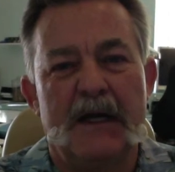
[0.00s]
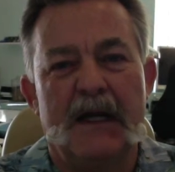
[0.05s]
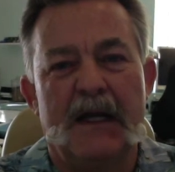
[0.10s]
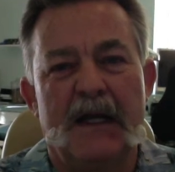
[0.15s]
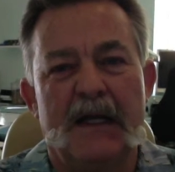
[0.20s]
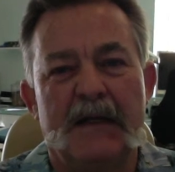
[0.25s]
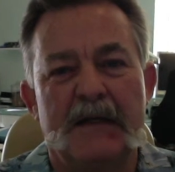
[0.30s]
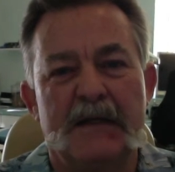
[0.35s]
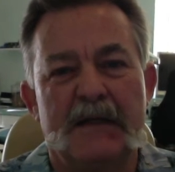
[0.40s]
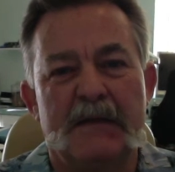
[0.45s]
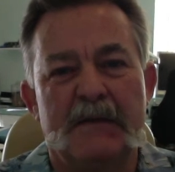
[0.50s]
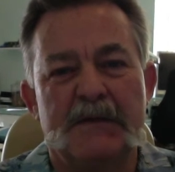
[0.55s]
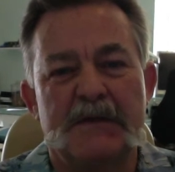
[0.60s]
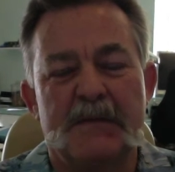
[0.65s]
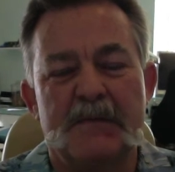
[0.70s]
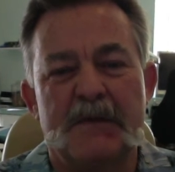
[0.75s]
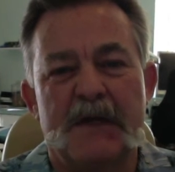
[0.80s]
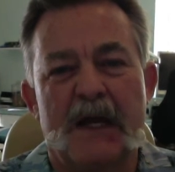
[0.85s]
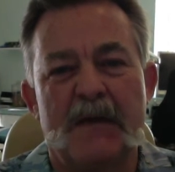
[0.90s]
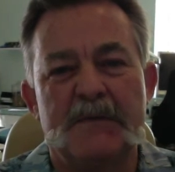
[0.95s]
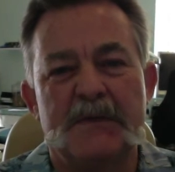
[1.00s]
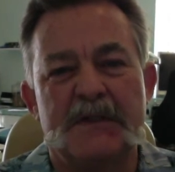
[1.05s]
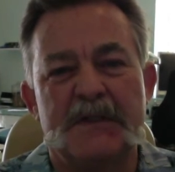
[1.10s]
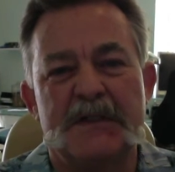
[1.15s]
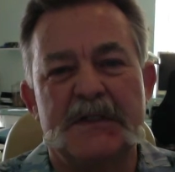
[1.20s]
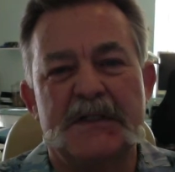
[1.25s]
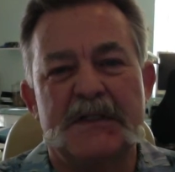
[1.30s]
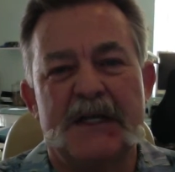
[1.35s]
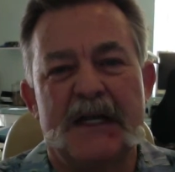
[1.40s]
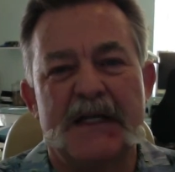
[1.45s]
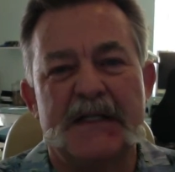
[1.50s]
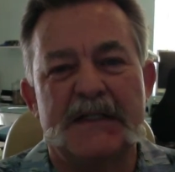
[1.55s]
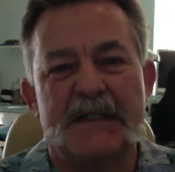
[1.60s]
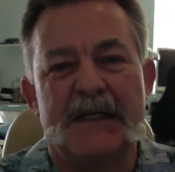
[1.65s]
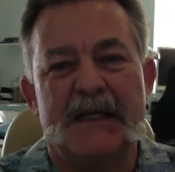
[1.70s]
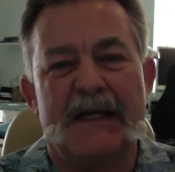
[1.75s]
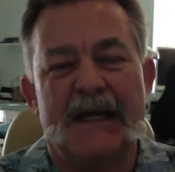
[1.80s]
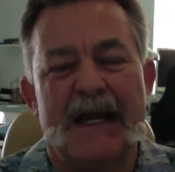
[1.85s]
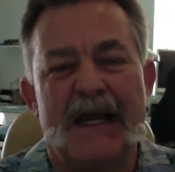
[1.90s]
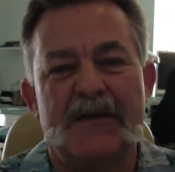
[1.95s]
And sometimes it just takes
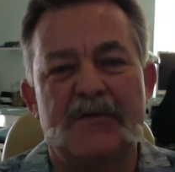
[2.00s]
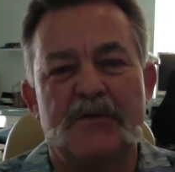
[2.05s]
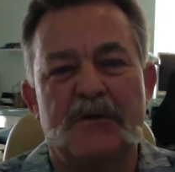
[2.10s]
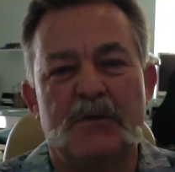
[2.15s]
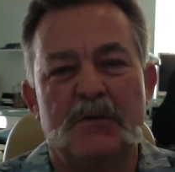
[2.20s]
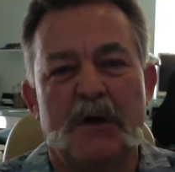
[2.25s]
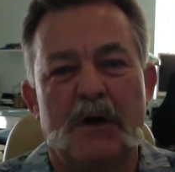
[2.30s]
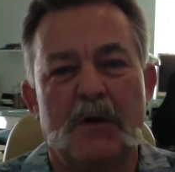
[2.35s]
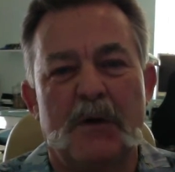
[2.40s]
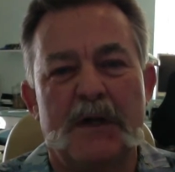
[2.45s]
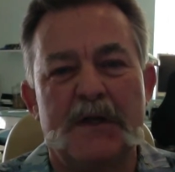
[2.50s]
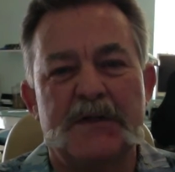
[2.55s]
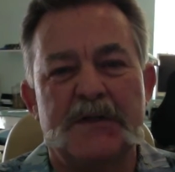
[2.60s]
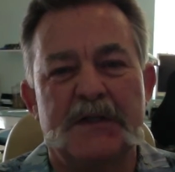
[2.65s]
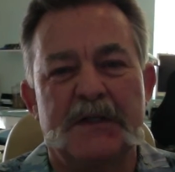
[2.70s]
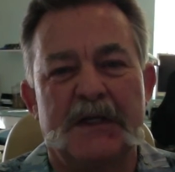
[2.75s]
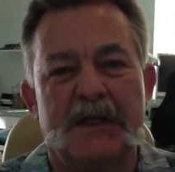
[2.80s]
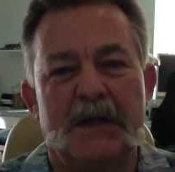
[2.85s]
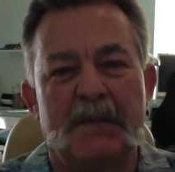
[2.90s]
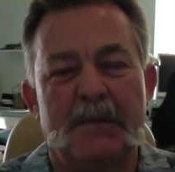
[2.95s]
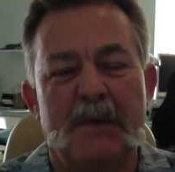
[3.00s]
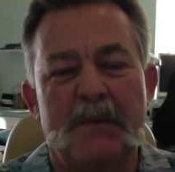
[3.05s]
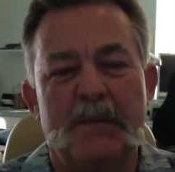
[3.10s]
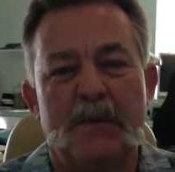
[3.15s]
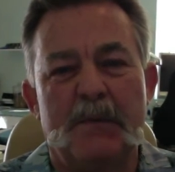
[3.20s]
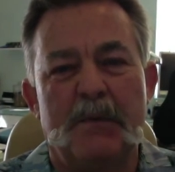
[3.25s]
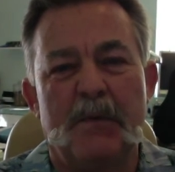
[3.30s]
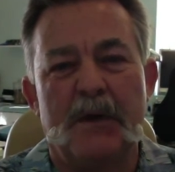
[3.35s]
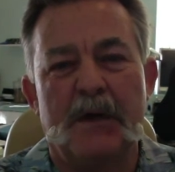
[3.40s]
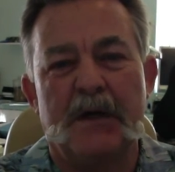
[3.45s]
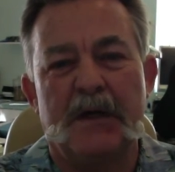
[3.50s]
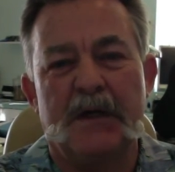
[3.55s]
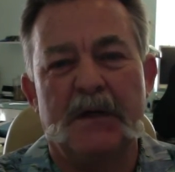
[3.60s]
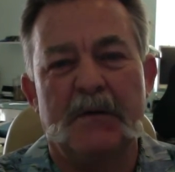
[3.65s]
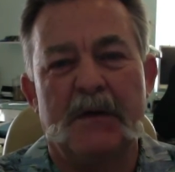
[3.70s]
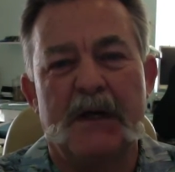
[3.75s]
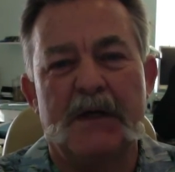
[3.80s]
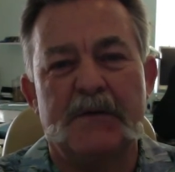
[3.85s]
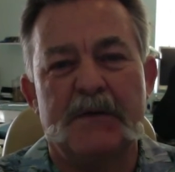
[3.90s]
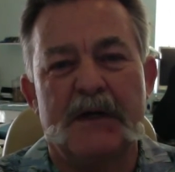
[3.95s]
a answer to a question to get people pointed in the
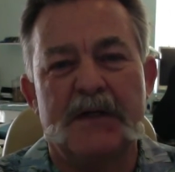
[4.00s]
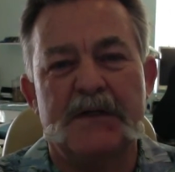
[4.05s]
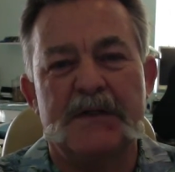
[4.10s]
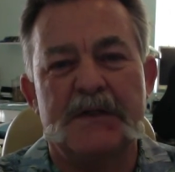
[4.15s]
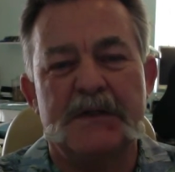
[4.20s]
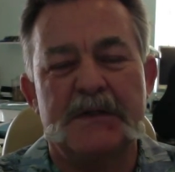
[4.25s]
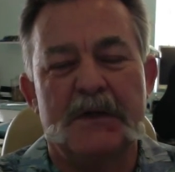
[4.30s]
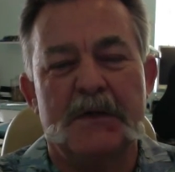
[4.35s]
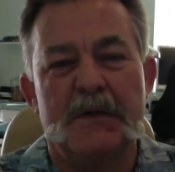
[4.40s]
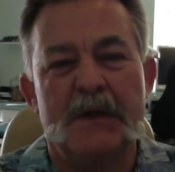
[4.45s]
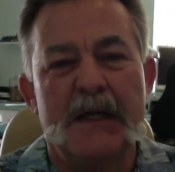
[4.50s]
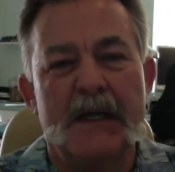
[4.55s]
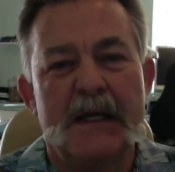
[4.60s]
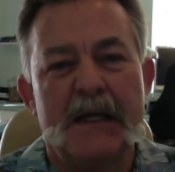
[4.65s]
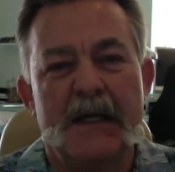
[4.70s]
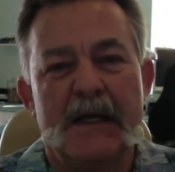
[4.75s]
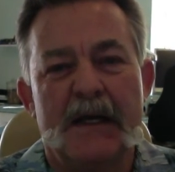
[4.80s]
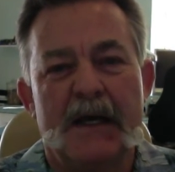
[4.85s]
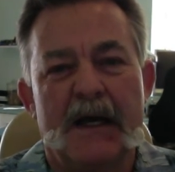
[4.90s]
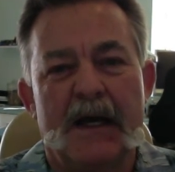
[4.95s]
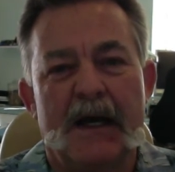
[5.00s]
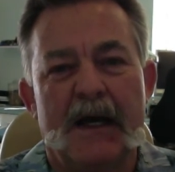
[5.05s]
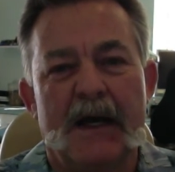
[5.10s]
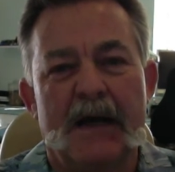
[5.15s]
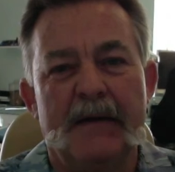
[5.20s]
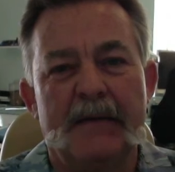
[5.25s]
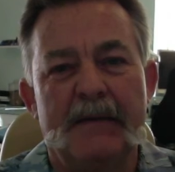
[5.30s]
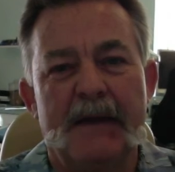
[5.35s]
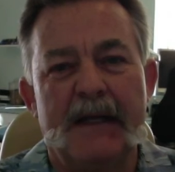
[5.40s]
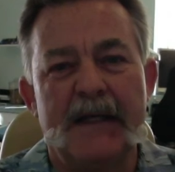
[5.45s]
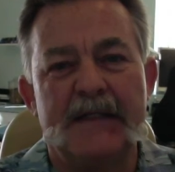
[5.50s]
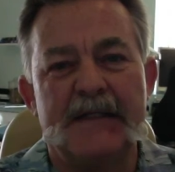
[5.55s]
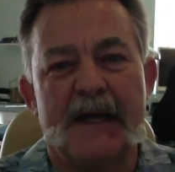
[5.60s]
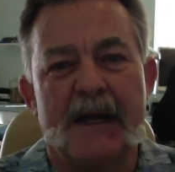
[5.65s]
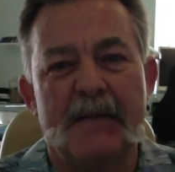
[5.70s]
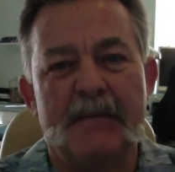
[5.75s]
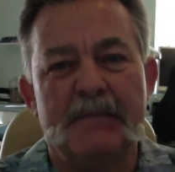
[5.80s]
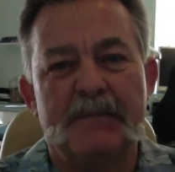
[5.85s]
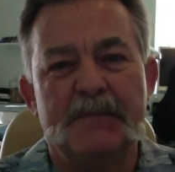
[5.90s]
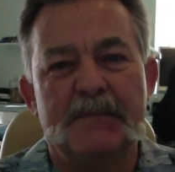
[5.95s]
right direction. So uh,
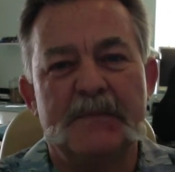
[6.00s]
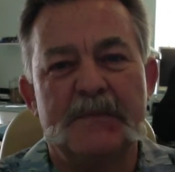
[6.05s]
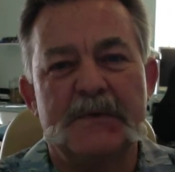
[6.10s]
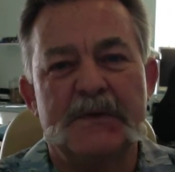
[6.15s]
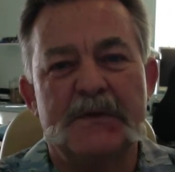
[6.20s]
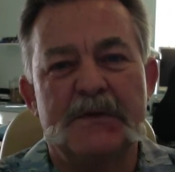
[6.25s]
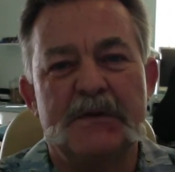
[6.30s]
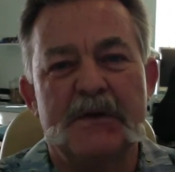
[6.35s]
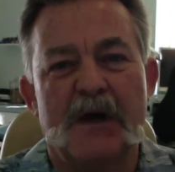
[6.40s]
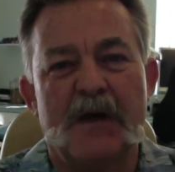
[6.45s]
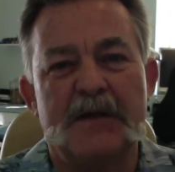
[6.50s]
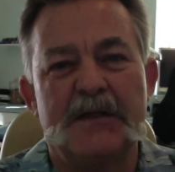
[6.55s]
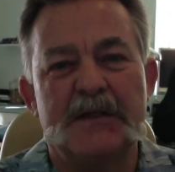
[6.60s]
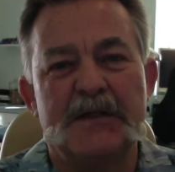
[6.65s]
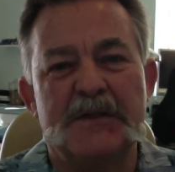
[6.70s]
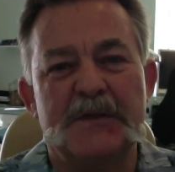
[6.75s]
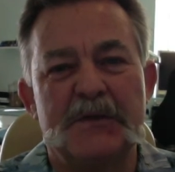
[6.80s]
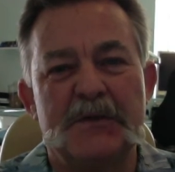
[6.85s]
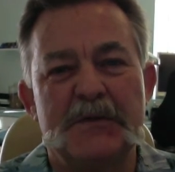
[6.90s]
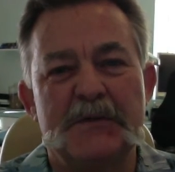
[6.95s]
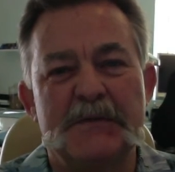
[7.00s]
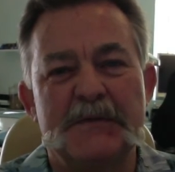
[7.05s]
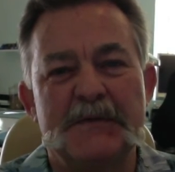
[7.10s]
anytime. Talk to you soon.